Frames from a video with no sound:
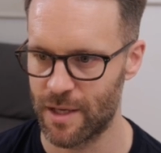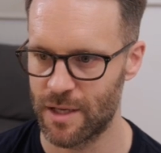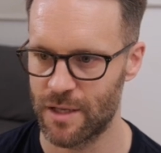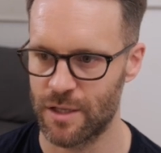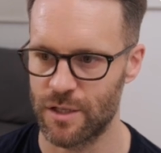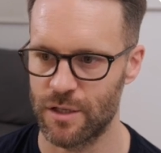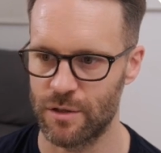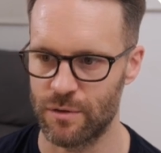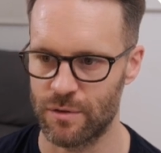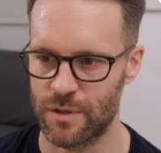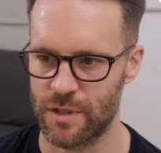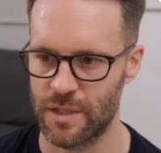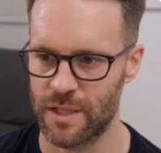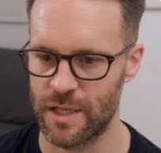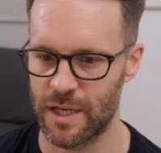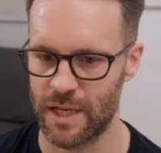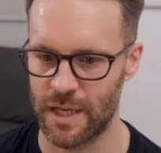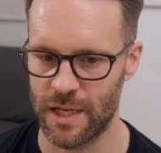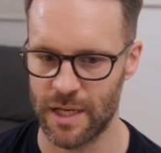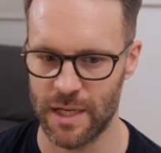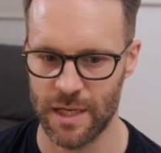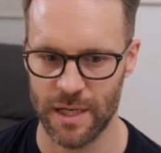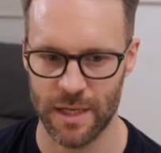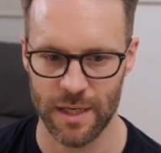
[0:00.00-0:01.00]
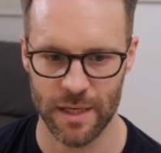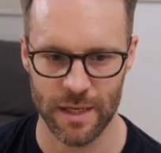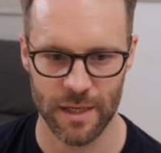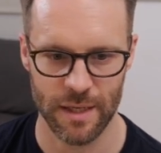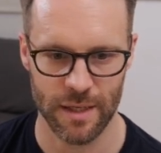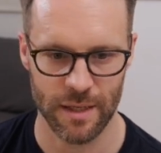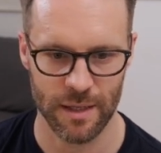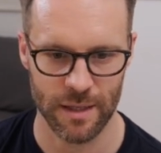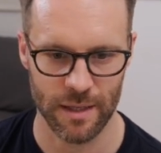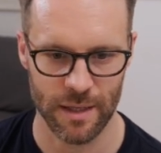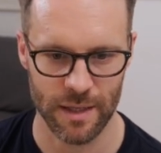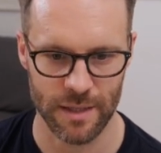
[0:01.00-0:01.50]
So you'll see,
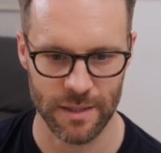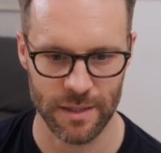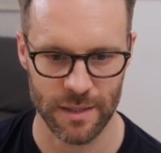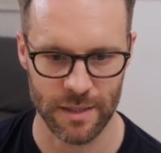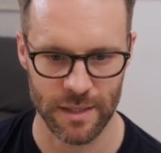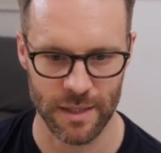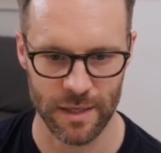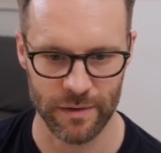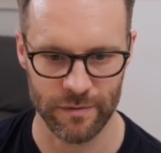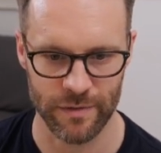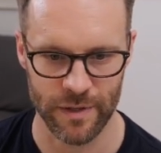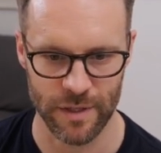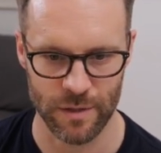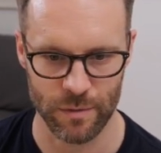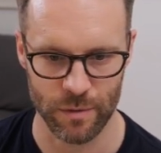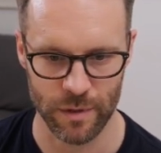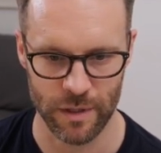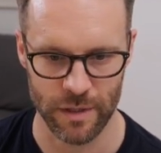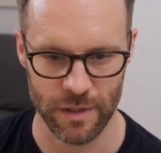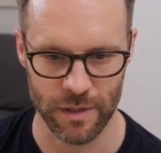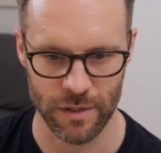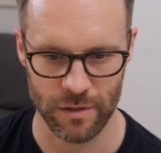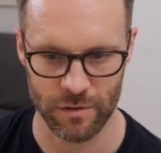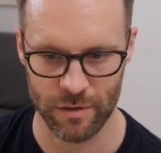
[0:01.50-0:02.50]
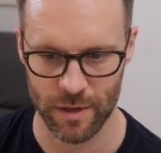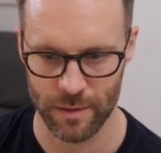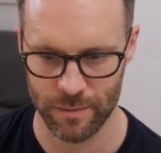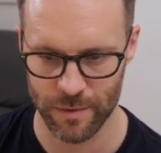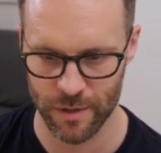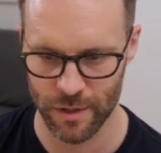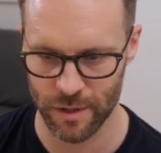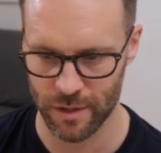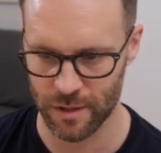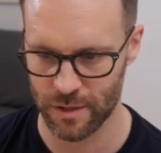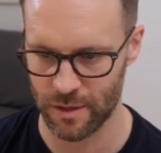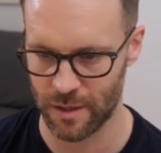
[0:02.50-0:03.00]
let's just give this one a
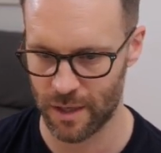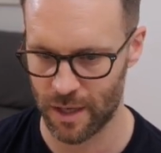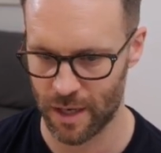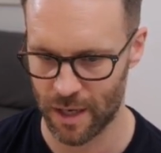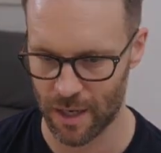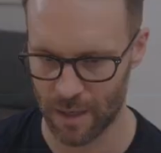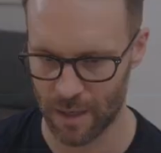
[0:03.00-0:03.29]
description.